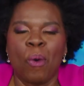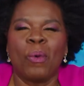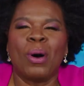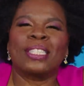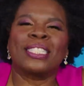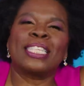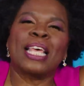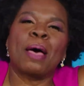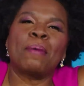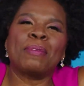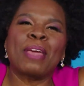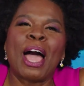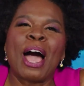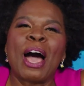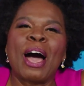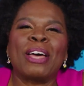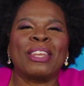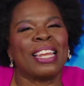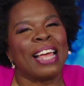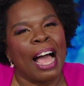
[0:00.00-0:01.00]
What's up,
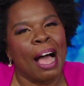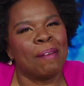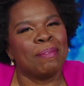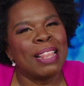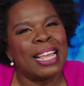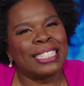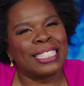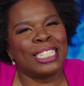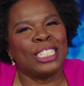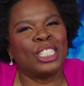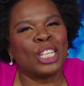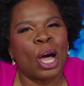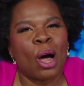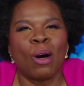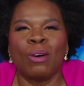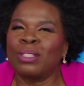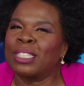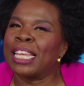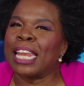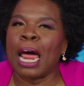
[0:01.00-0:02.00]
y'all? I'm Leslie
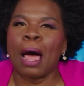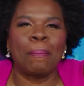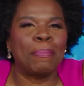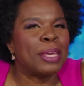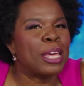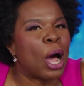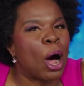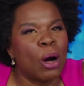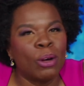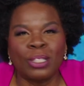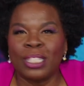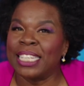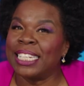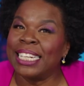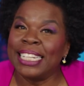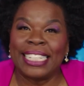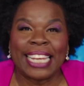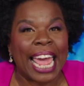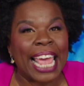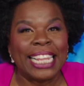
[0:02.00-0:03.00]
Jones, and I'll be
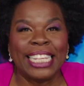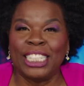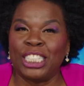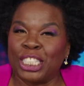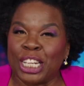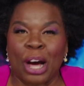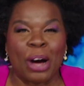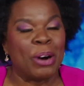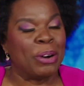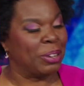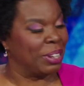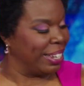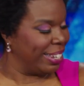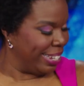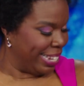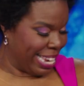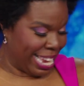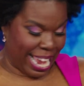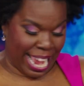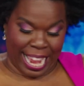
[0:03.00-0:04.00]
hosting The Daily Show.
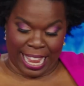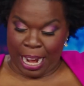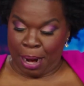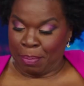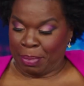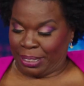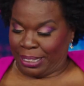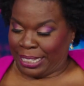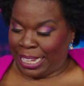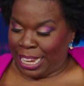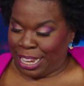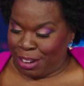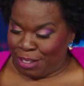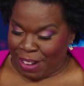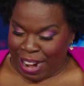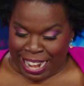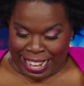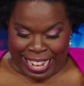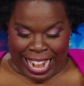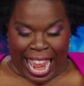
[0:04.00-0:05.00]
And I'm going to tell you
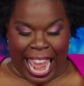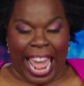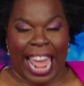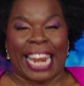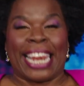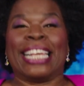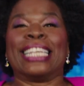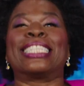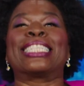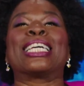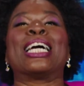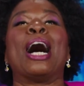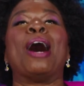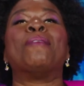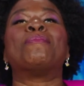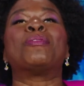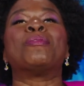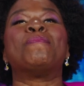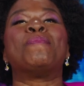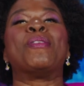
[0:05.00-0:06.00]
right now, this
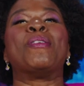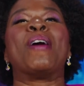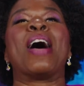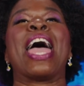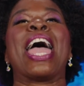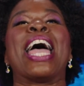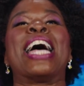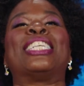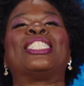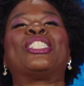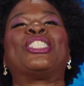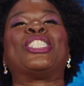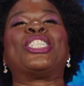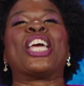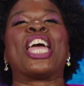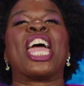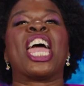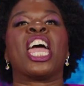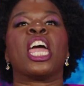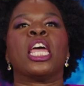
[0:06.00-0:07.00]
comfortable-ass
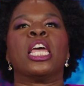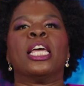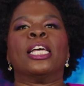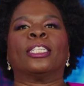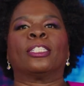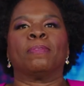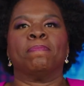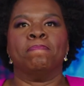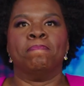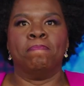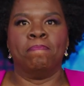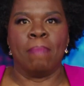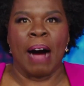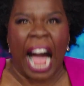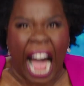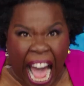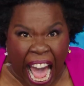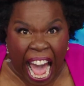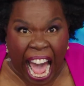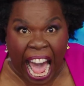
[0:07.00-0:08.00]
chair is
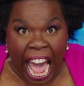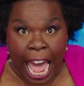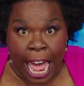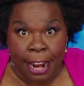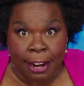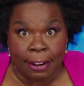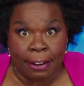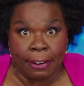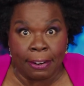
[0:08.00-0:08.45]
mine.